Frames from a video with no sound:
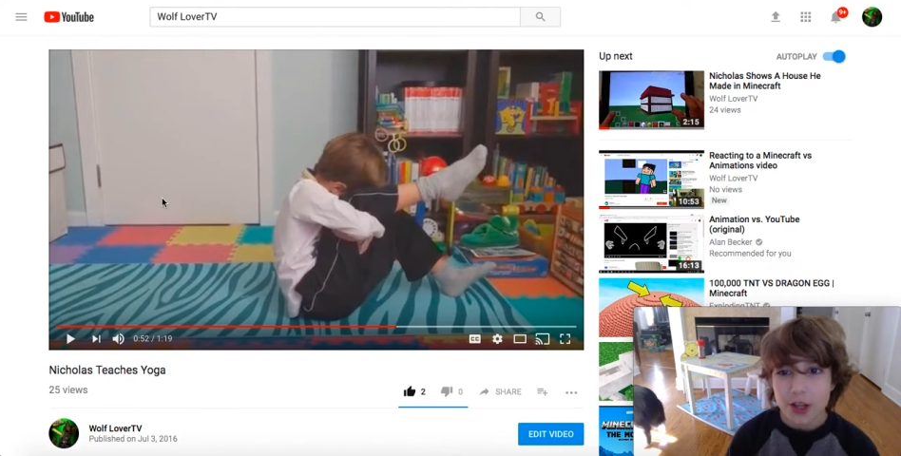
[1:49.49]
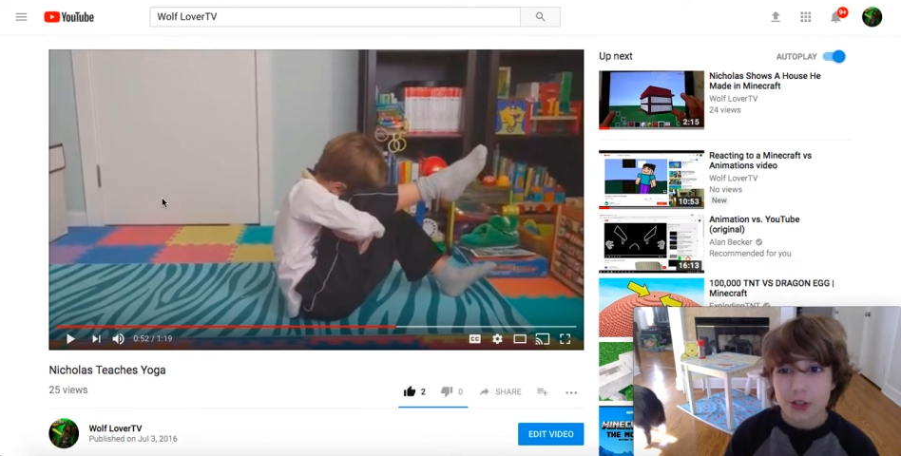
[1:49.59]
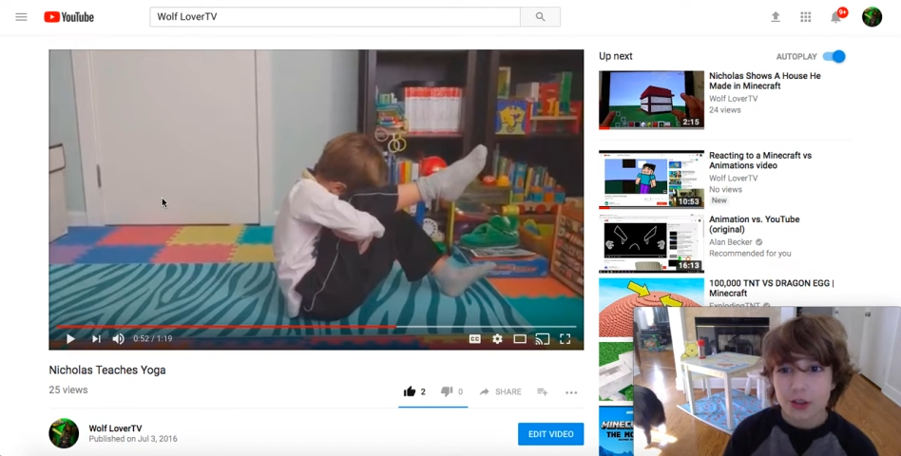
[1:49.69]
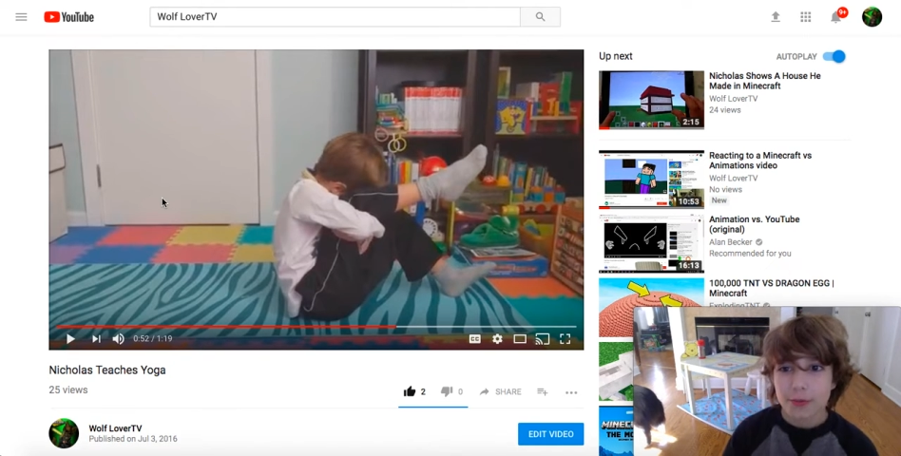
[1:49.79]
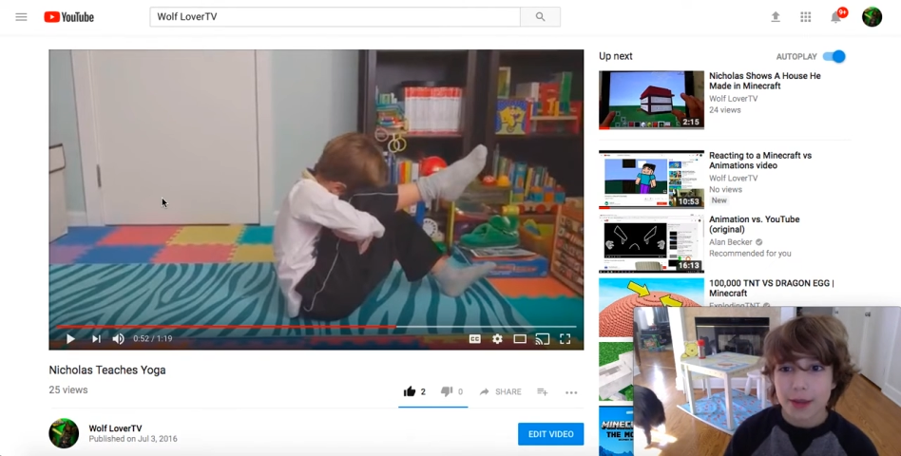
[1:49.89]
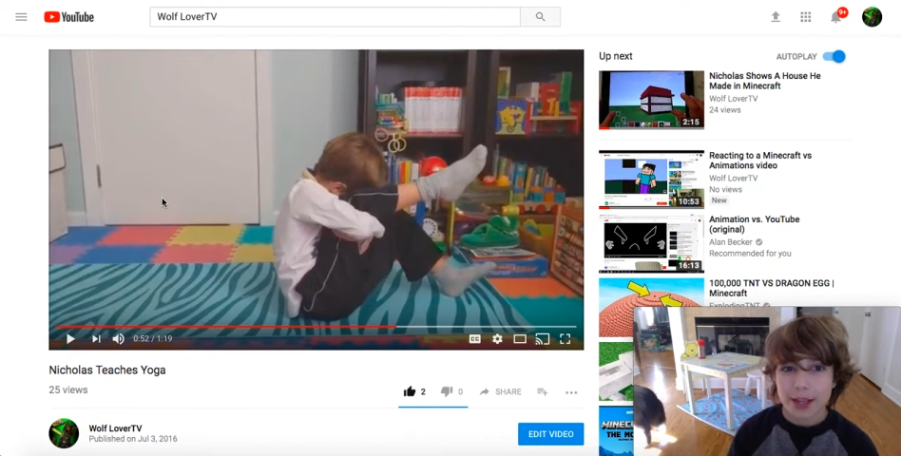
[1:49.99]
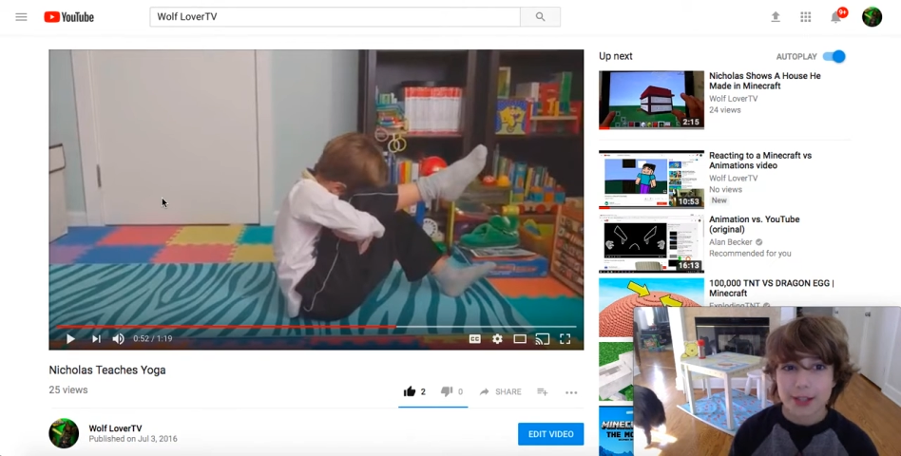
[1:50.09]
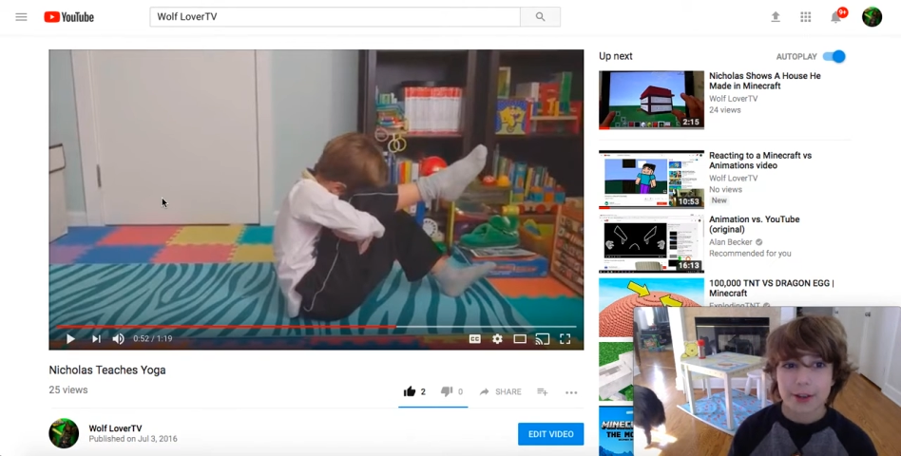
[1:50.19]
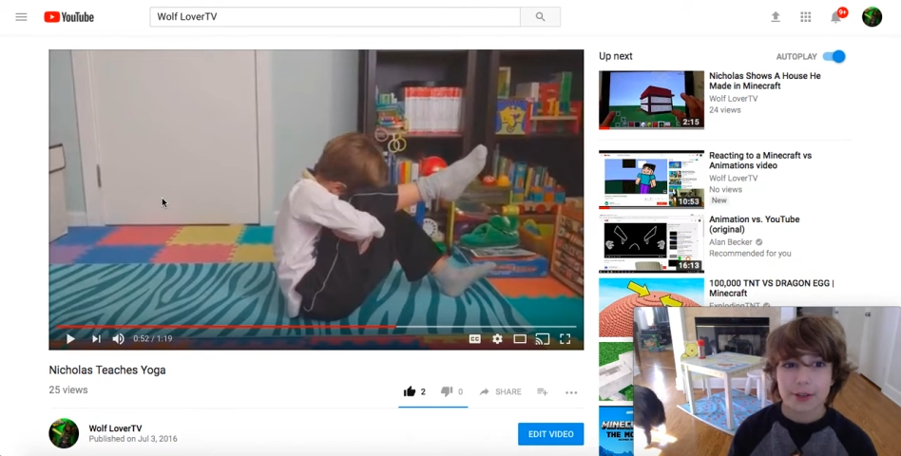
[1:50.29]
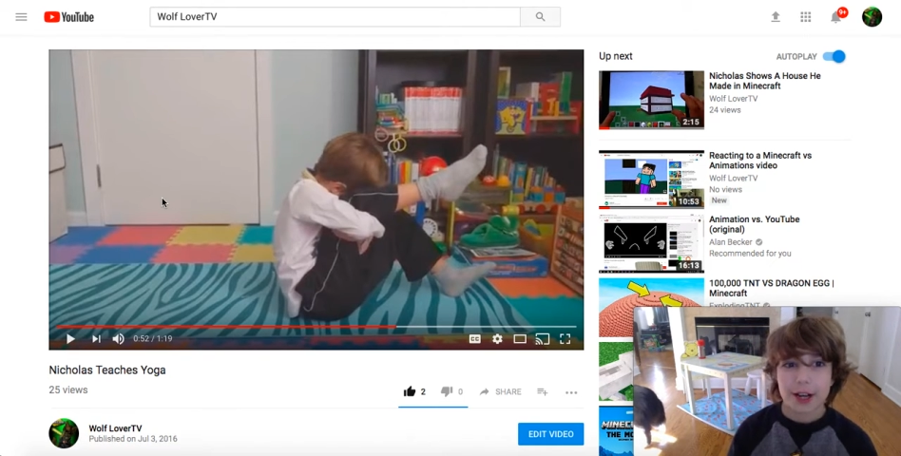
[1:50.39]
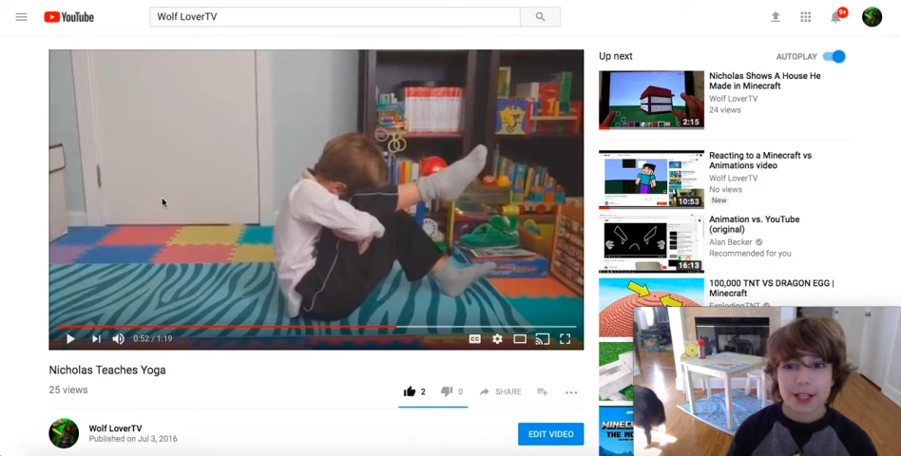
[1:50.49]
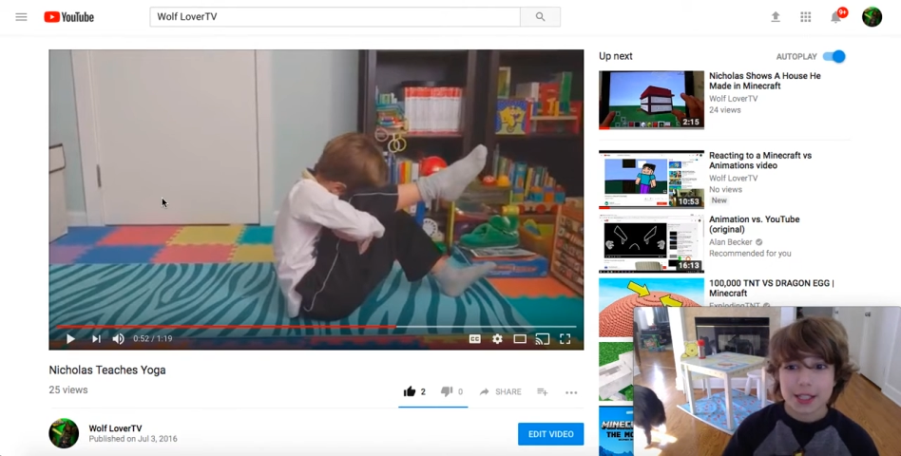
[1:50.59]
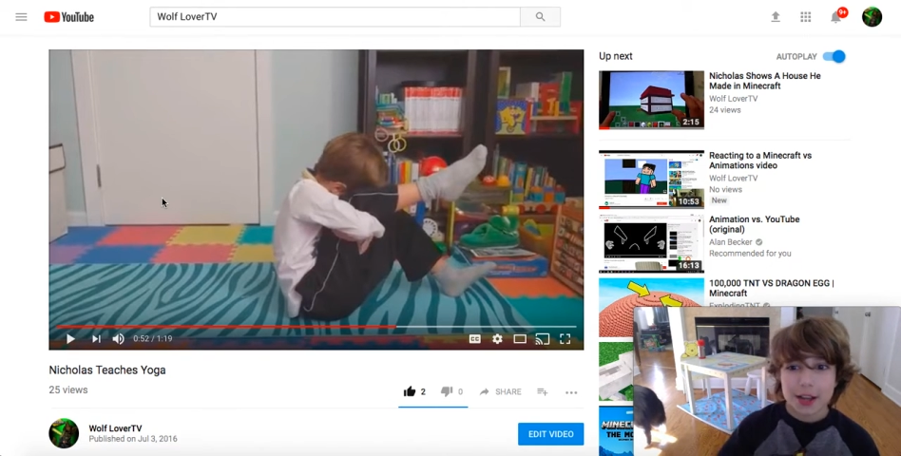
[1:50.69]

So make sure to watch